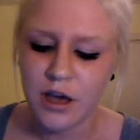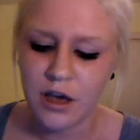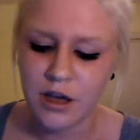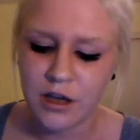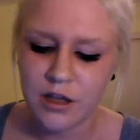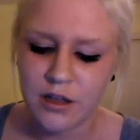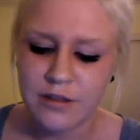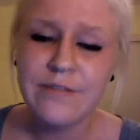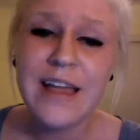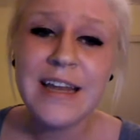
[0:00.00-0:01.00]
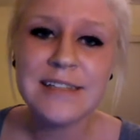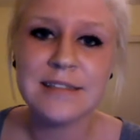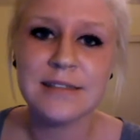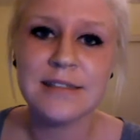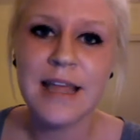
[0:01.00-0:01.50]
The
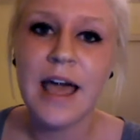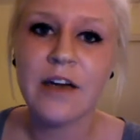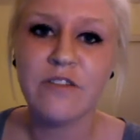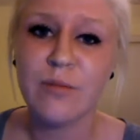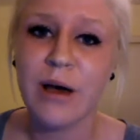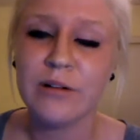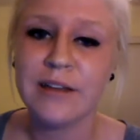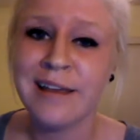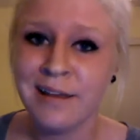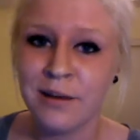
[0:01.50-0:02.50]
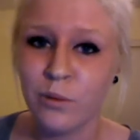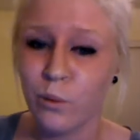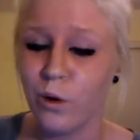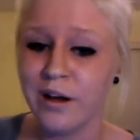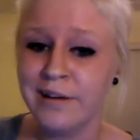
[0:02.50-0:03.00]
fantasies they have about
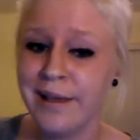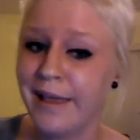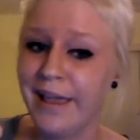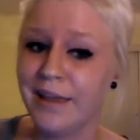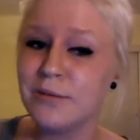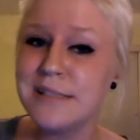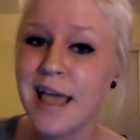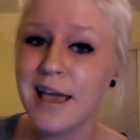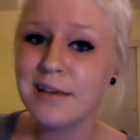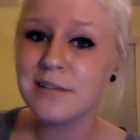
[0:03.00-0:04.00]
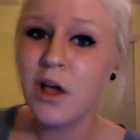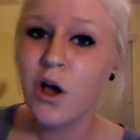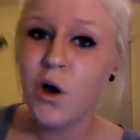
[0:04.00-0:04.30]
1, anal sex,